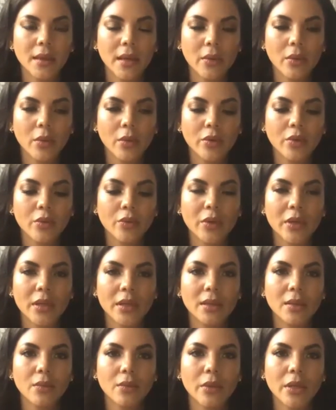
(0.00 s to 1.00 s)
Also,
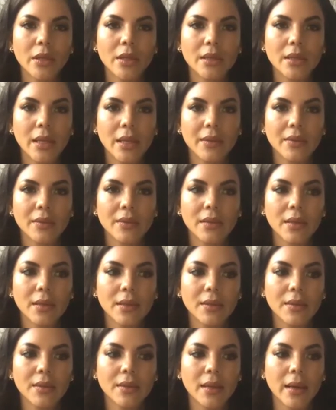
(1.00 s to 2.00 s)
we test
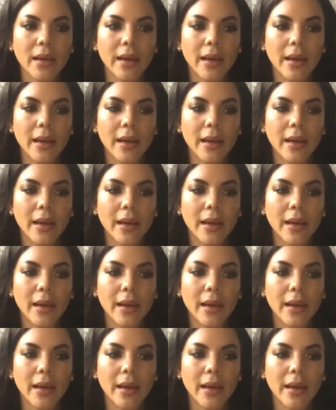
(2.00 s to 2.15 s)
this